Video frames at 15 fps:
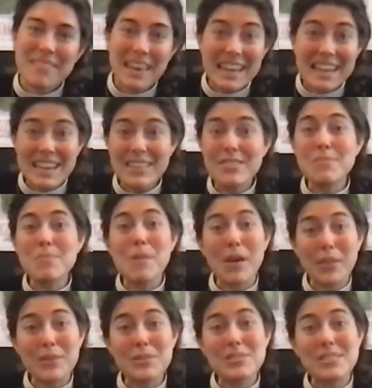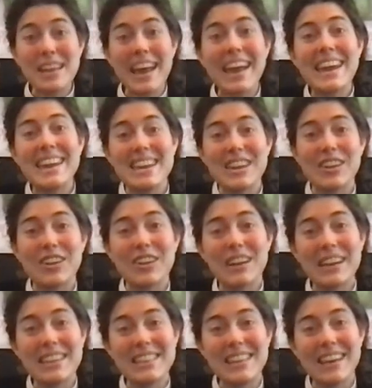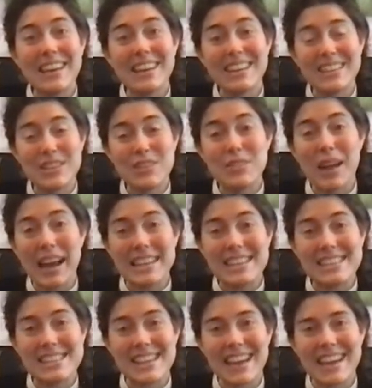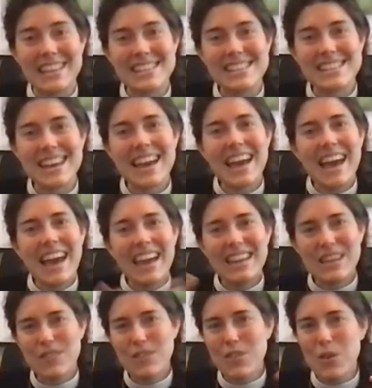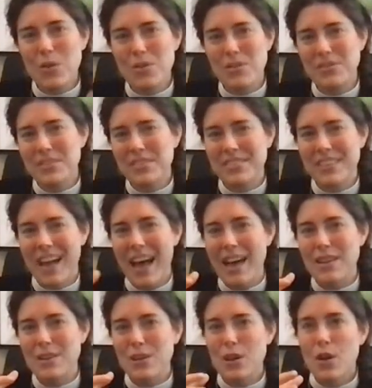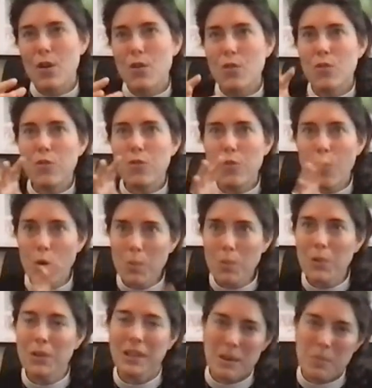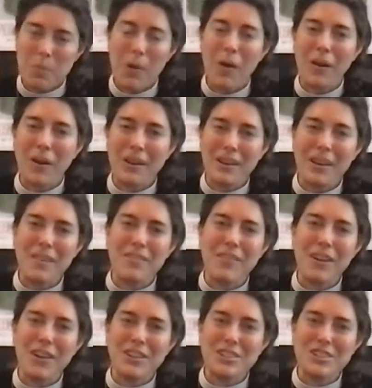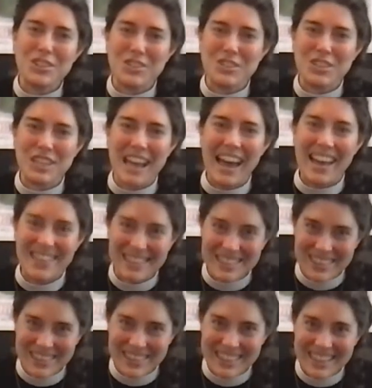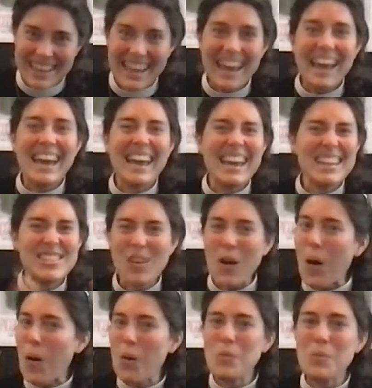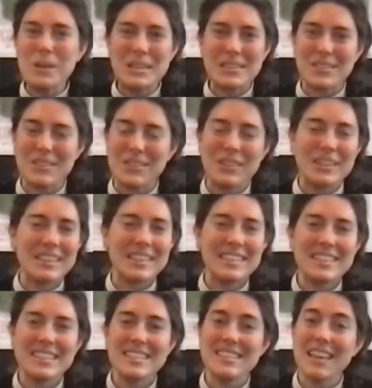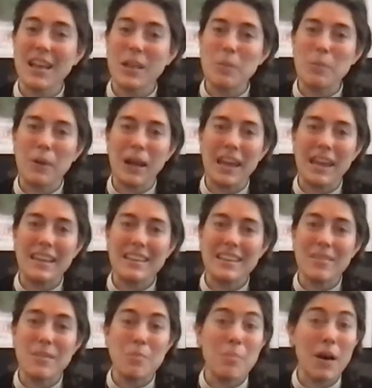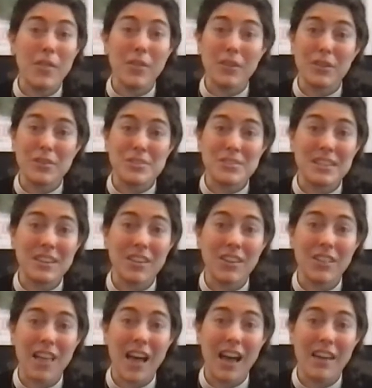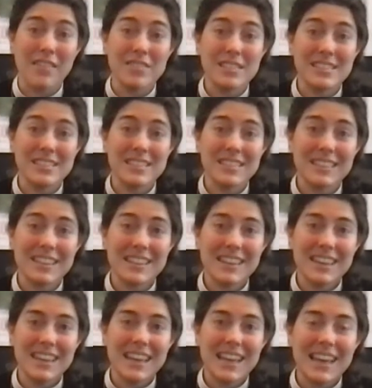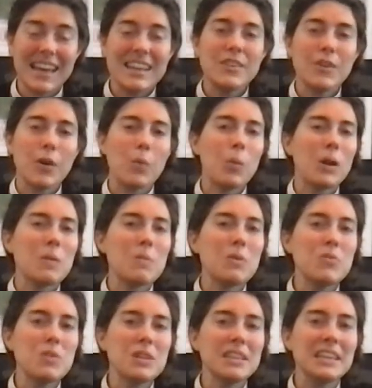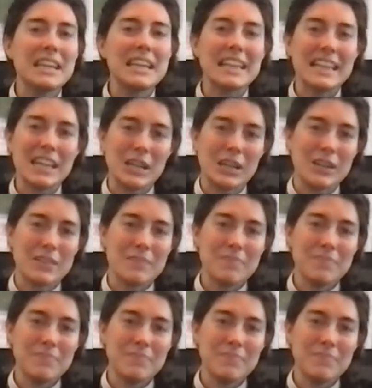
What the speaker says: It is Mother's Day here in the United States. And even though this is not formally part of our church calendar, it's always good to celebrate the mothers in our lives. Now I want to be really clear.